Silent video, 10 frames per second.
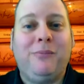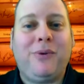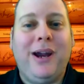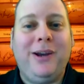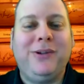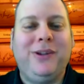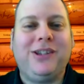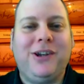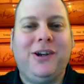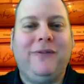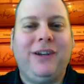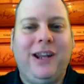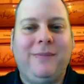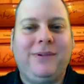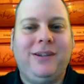prior to the start
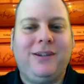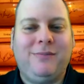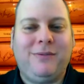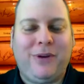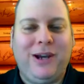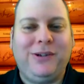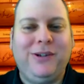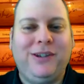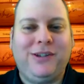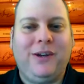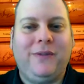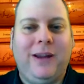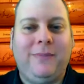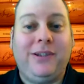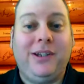of
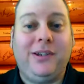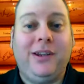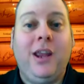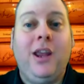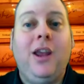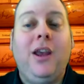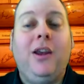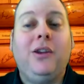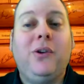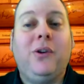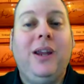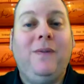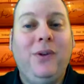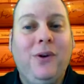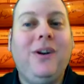competition. So
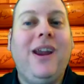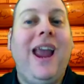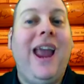if your